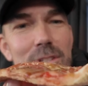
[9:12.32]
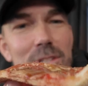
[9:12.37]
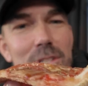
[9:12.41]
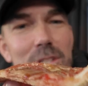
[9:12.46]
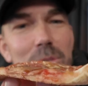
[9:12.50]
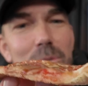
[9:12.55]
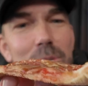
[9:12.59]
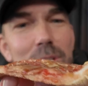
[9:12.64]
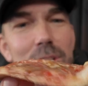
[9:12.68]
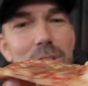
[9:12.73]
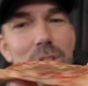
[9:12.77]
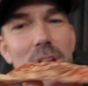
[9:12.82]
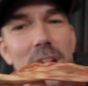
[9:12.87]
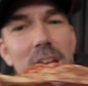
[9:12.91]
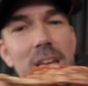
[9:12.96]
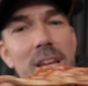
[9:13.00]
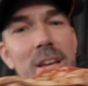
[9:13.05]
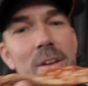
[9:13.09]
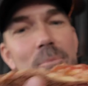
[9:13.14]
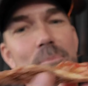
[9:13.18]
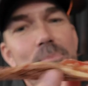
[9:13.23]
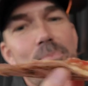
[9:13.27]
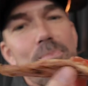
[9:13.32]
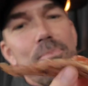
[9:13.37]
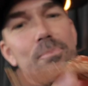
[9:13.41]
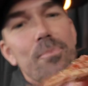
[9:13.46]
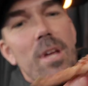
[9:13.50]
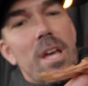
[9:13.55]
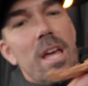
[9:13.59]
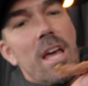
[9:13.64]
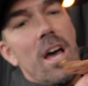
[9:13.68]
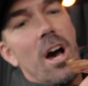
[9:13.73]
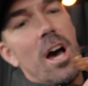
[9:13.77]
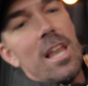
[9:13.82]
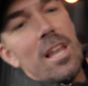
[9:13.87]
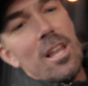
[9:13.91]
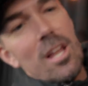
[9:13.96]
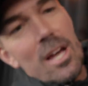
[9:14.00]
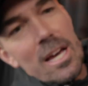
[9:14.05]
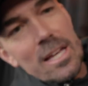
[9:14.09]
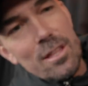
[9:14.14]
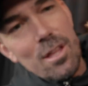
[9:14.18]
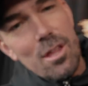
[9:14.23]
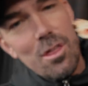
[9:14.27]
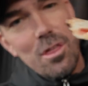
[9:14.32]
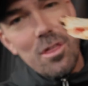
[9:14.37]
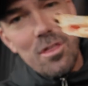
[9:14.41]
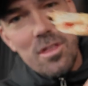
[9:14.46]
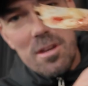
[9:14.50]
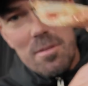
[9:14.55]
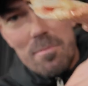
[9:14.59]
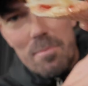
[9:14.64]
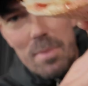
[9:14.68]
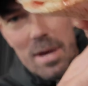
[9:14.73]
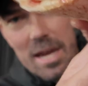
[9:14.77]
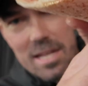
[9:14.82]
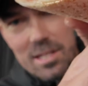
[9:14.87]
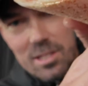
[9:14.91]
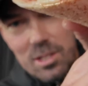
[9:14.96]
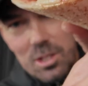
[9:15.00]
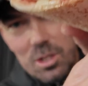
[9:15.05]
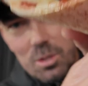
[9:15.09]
and squidgy. I like the thin base